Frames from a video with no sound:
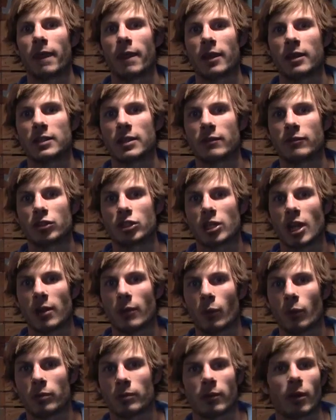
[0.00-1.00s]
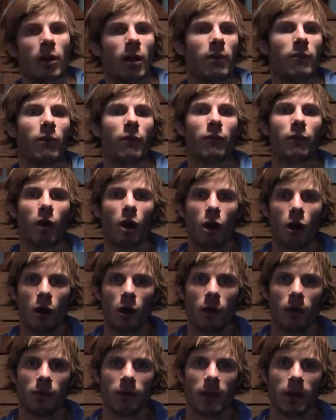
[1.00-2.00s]
things will have
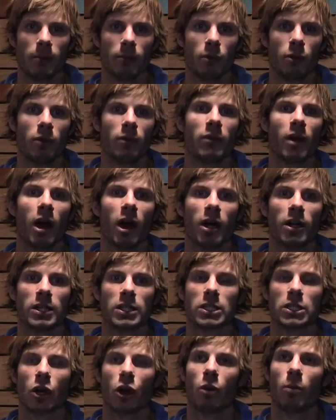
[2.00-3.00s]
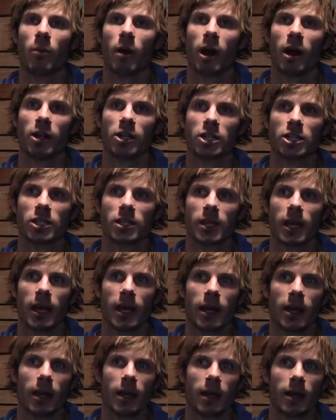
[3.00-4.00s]
evolved and moved on so much
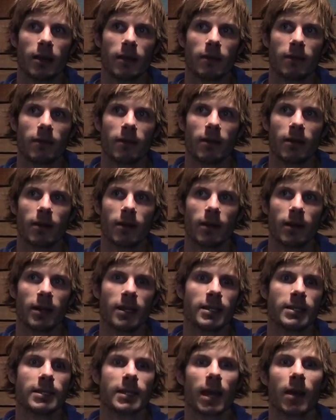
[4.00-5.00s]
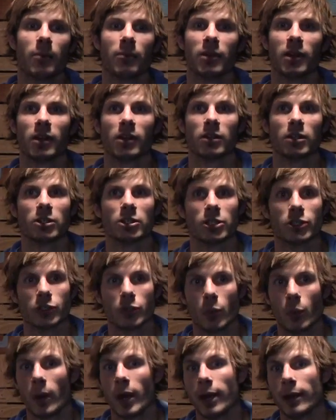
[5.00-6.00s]
that it is tempting to
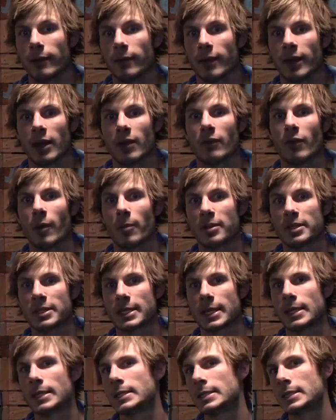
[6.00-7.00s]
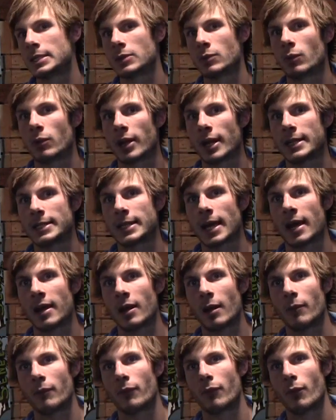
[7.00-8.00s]
just quit and give up and say, this isn't what I
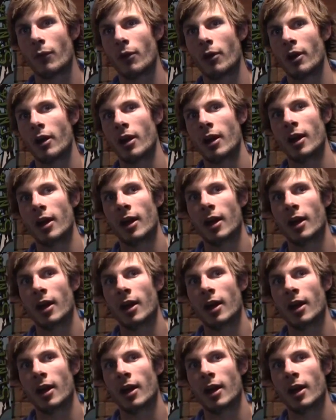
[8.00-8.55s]
signed up for.